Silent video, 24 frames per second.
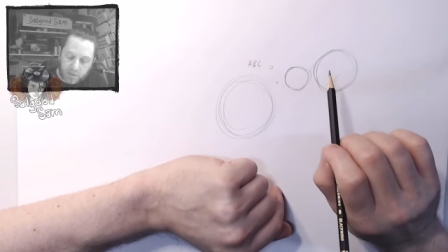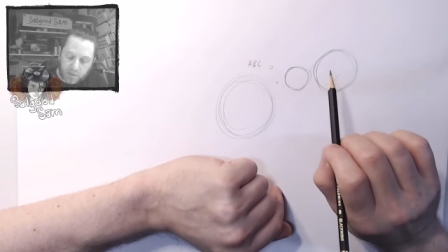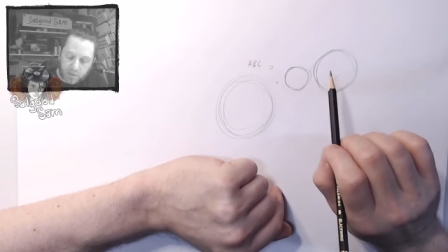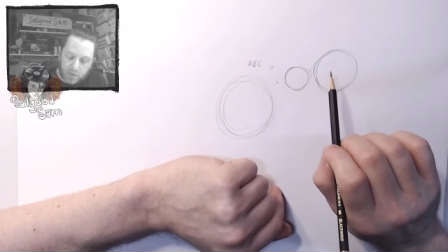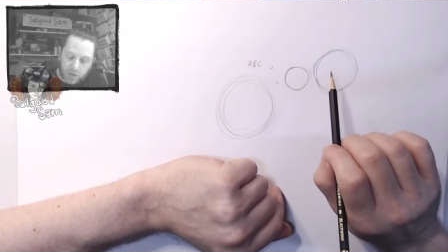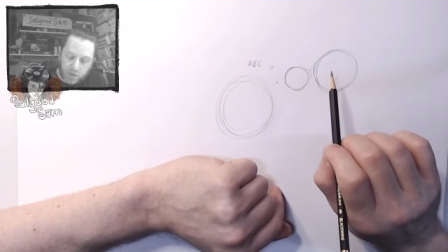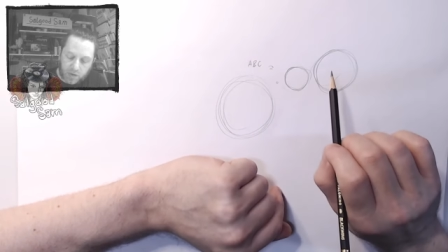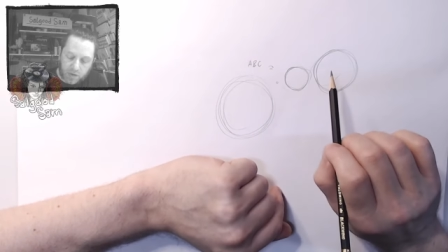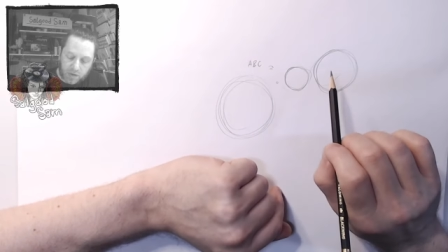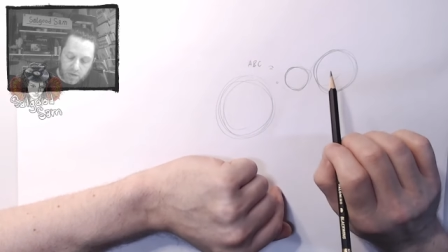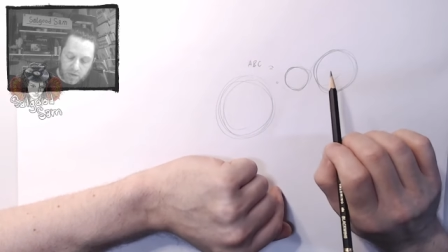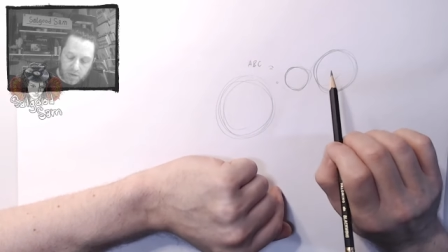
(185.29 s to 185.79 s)

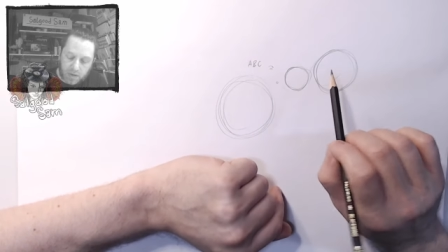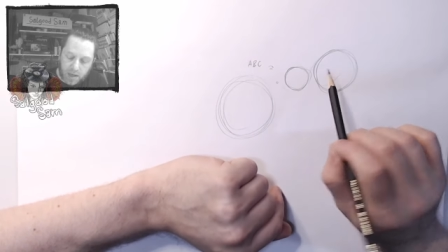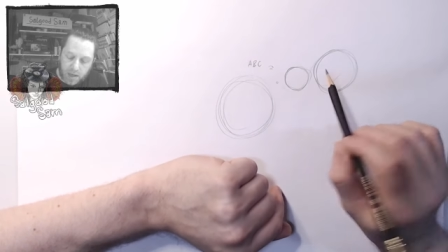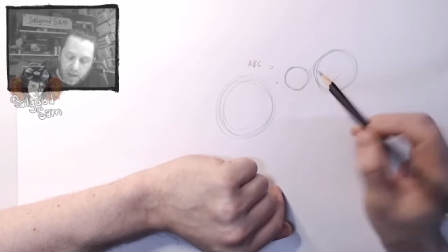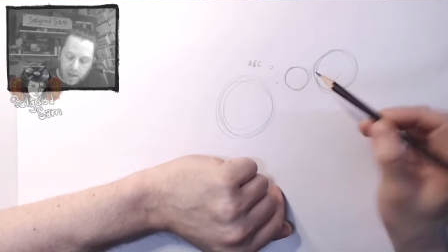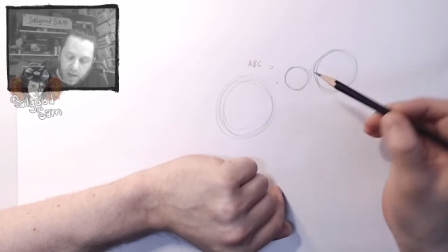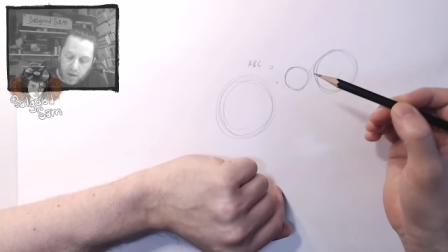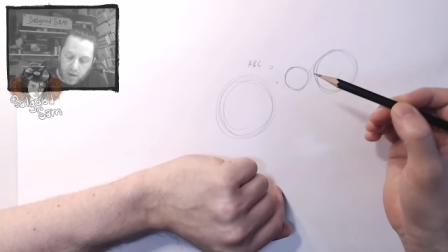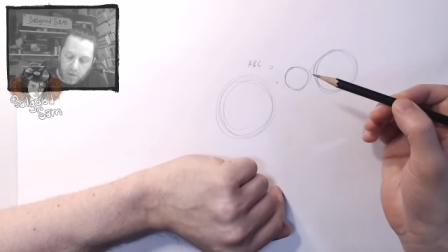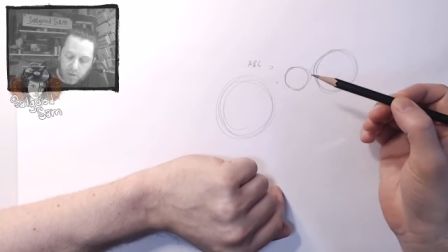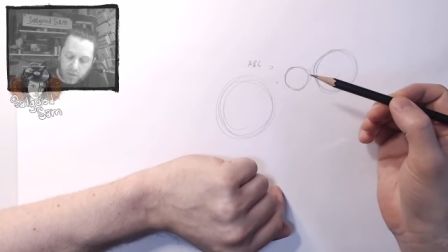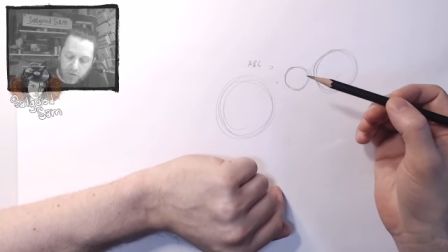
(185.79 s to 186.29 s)
you can see
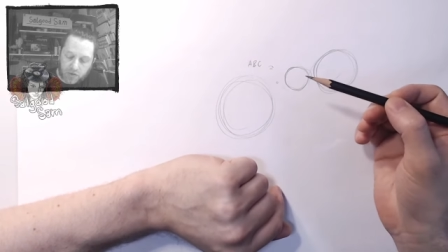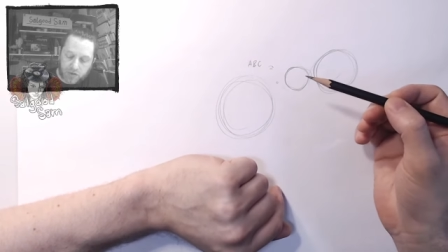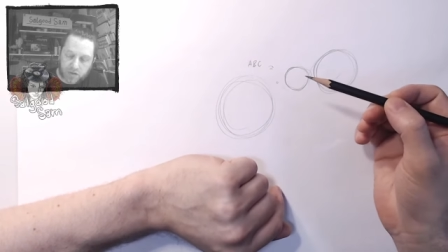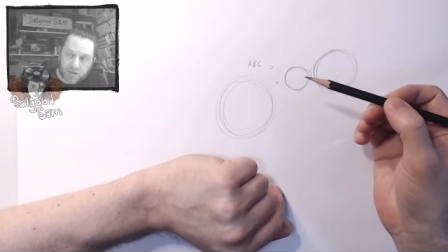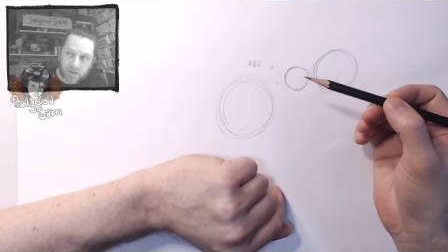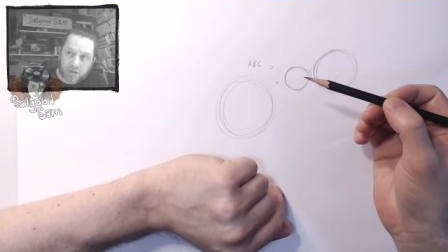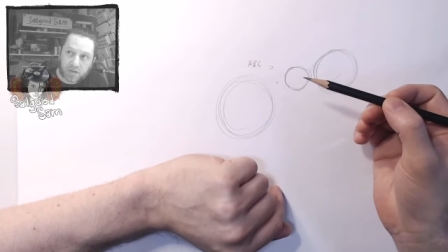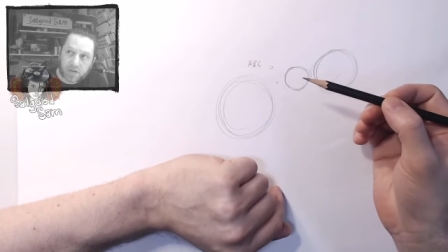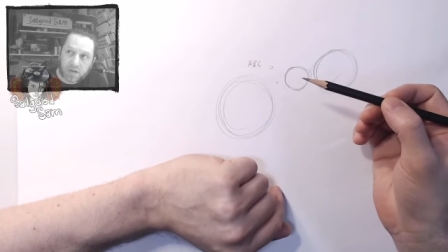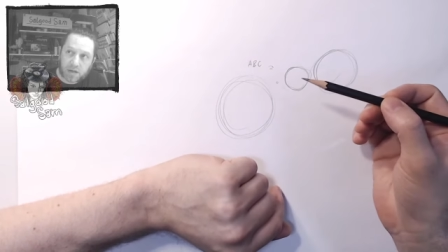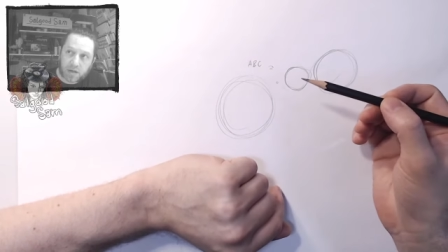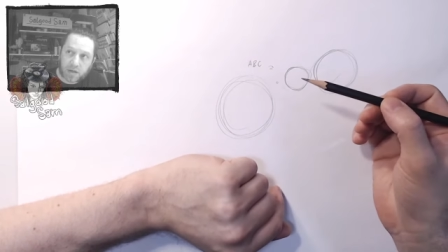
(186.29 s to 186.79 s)
how just
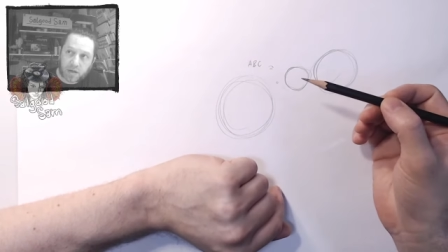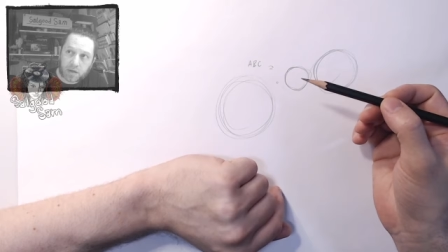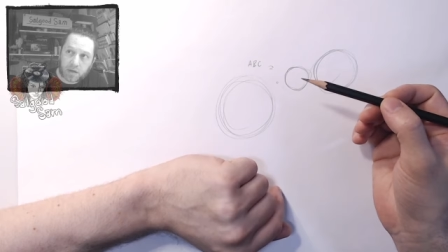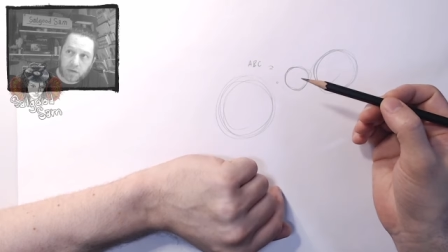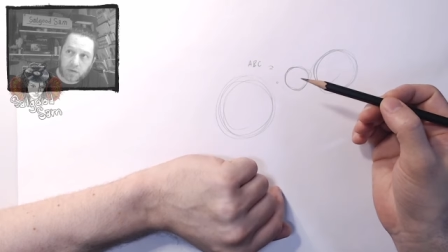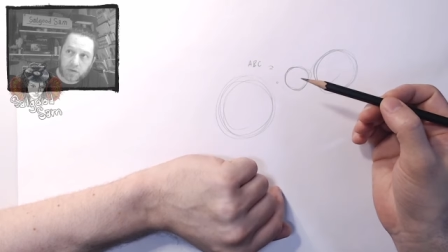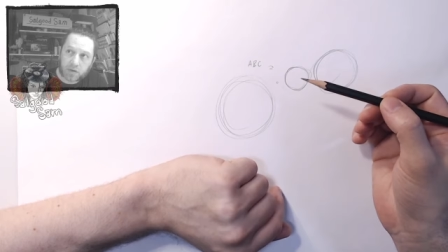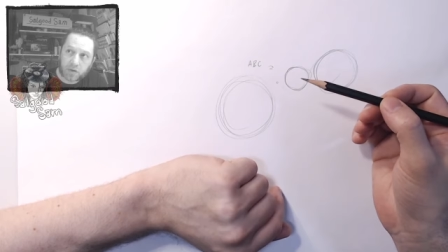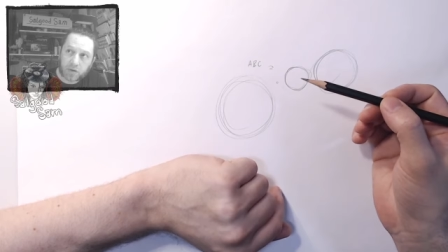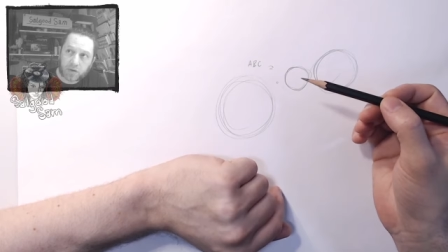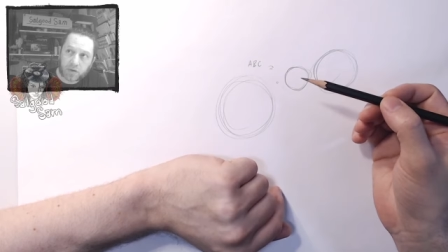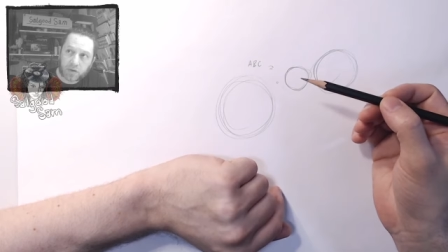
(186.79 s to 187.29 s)
extending
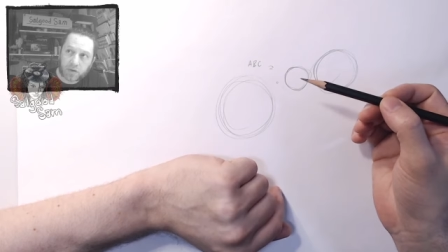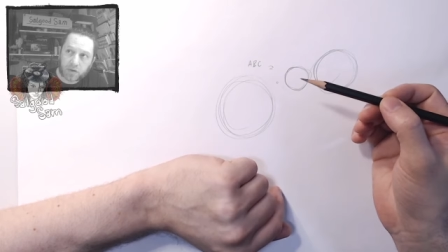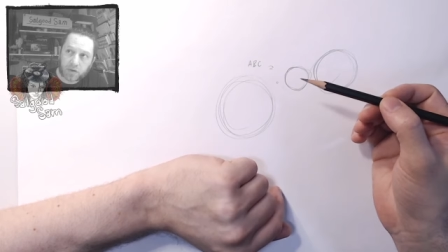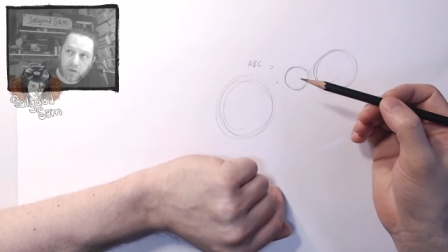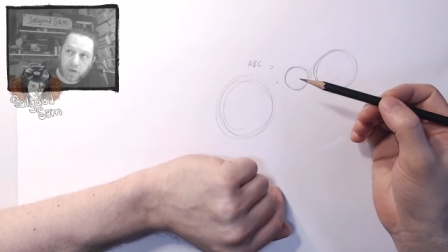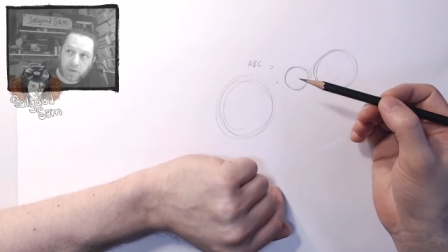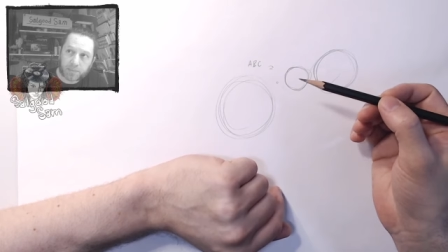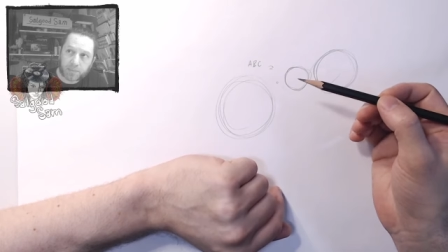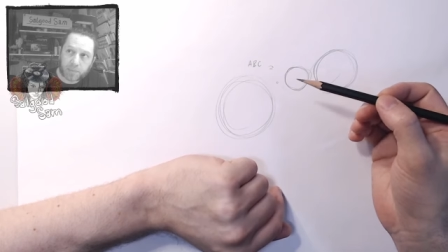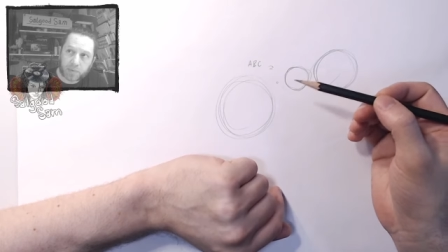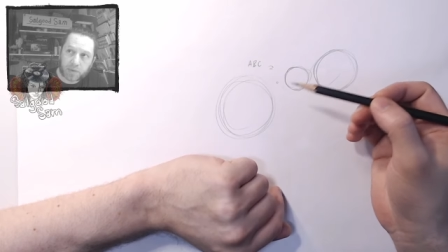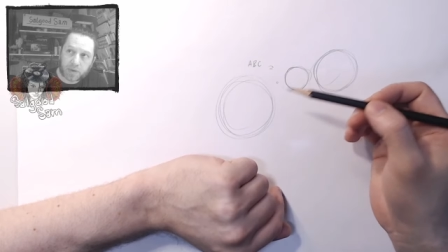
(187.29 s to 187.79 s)
your
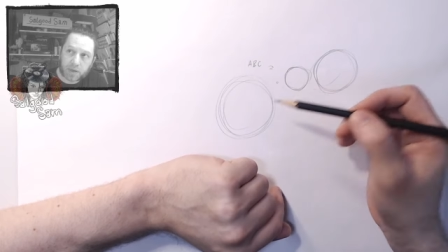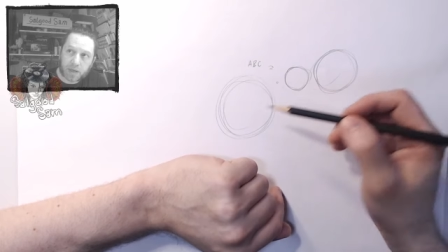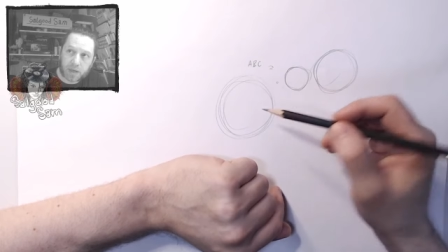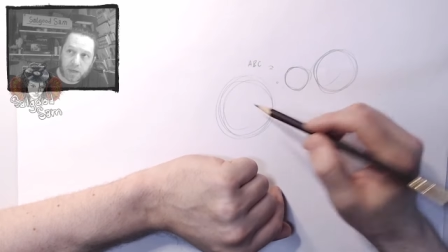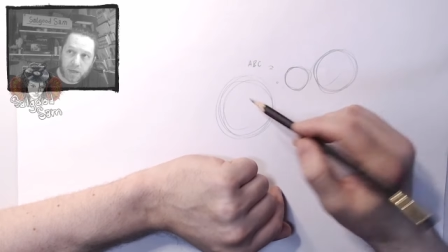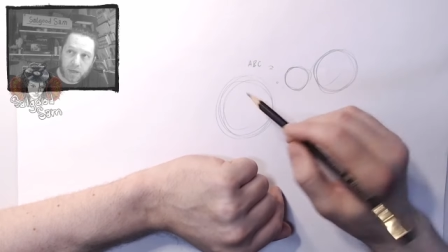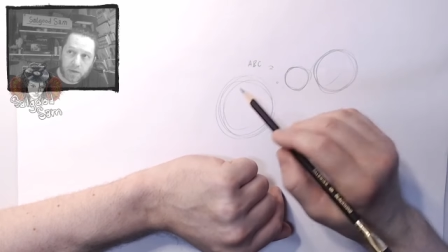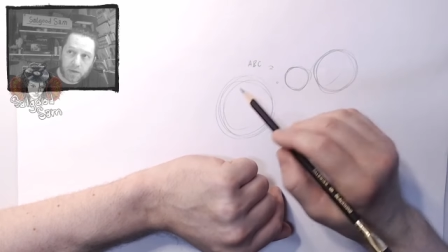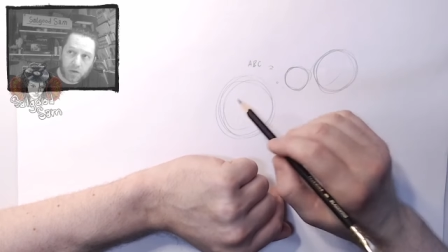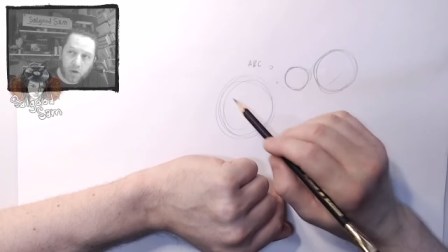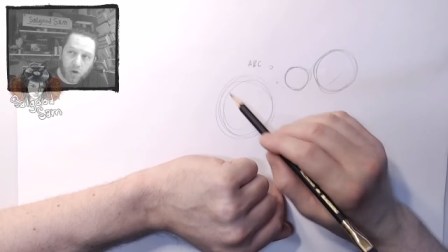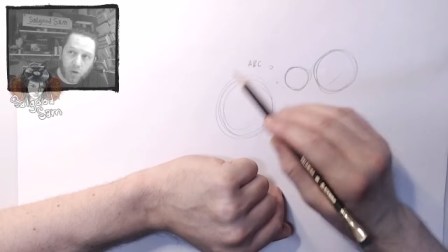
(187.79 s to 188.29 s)
grip
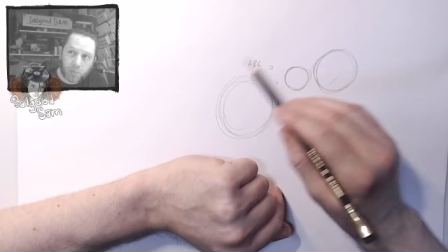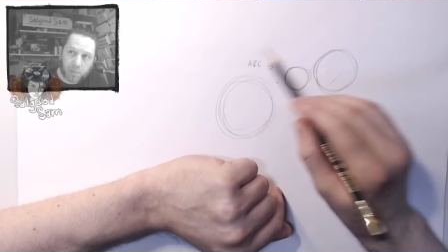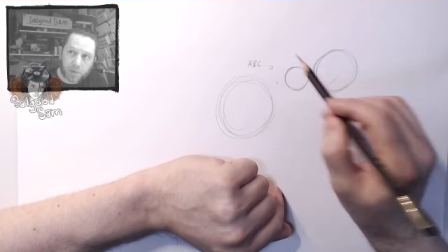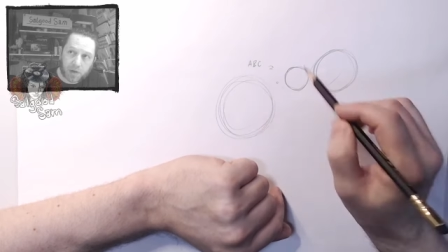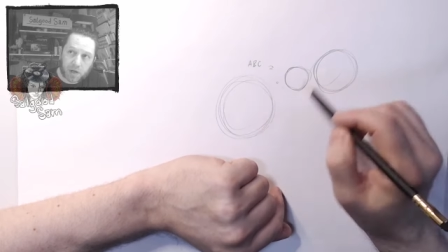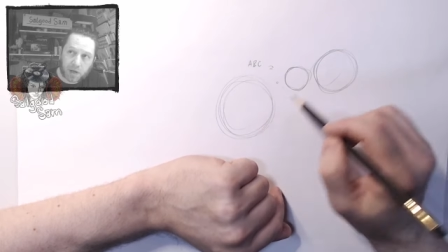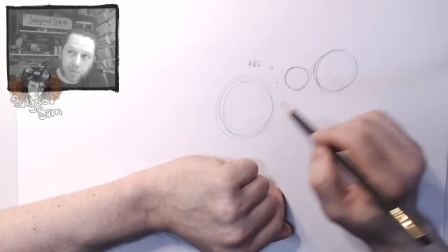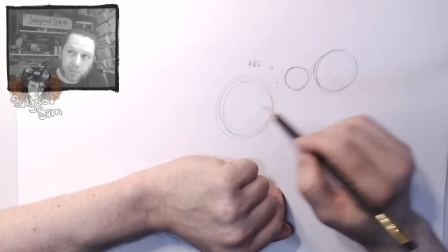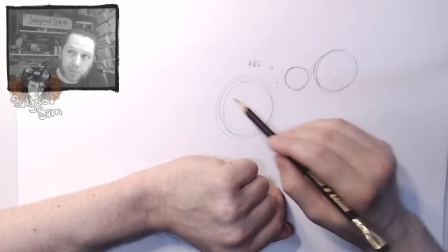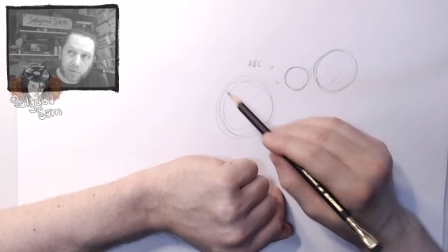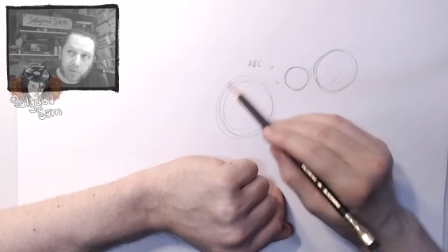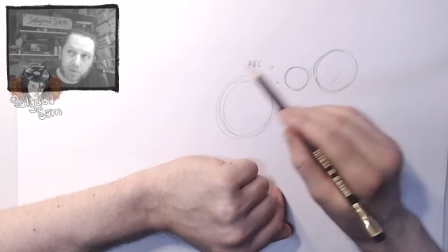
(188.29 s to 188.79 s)
can open
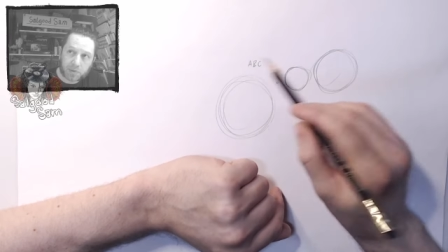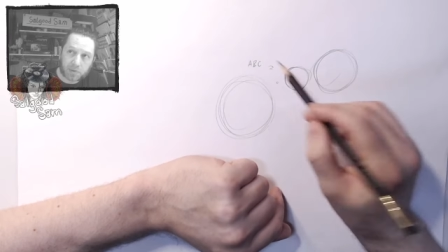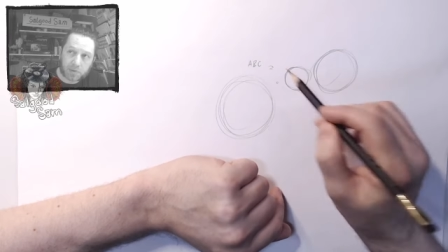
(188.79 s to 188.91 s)
up